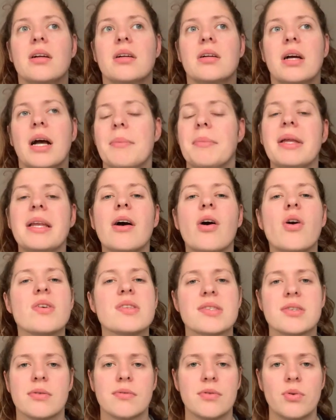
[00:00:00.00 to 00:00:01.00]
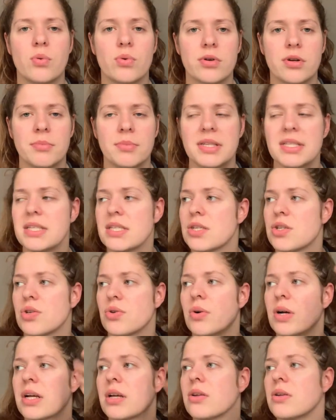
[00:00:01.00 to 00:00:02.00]
I also have an ornament
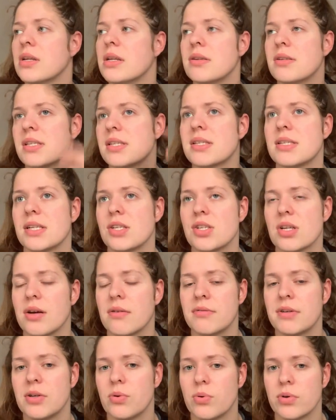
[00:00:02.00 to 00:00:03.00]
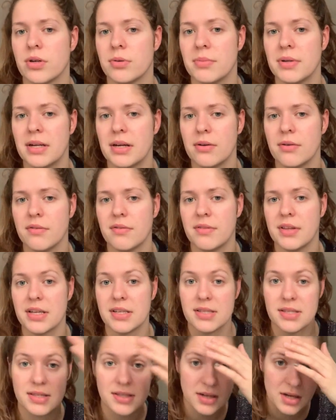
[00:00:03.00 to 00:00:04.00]
issue. I could stitch every ornament out of
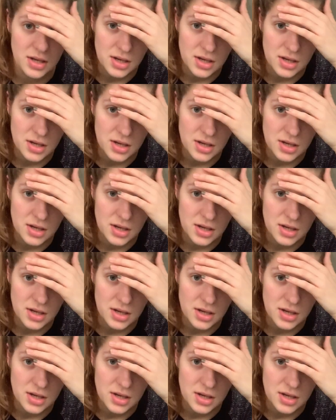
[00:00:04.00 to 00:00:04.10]
this.